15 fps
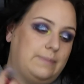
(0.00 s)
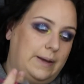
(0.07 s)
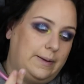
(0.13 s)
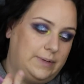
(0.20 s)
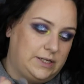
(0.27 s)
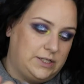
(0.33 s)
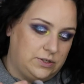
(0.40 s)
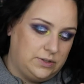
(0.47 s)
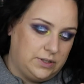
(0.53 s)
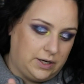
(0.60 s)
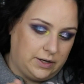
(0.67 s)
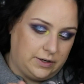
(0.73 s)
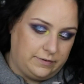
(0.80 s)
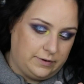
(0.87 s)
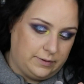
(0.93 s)
might be too
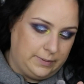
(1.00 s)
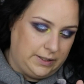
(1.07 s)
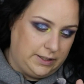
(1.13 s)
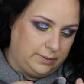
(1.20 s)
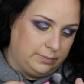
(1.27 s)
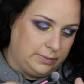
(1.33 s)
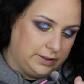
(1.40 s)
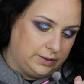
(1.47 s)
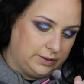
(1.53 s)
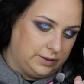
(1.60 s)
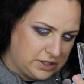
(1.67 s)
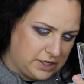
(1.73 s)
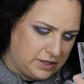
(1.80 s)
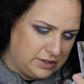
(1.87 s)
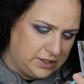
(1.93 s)
dark for me, but
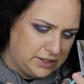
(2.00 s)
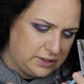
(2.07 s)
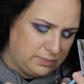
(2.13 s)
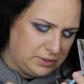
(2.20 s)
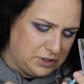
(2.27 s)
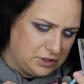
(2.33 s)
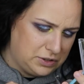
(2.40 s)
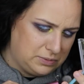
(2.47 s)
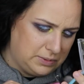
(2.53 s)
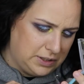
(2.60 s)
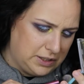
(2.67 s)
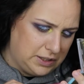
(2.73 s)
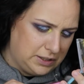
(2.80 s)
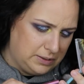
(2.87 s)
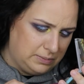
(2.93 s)
sorry,
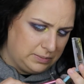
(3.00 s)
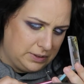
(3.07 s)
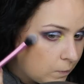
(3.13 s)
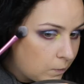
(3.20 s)
SpongeBob.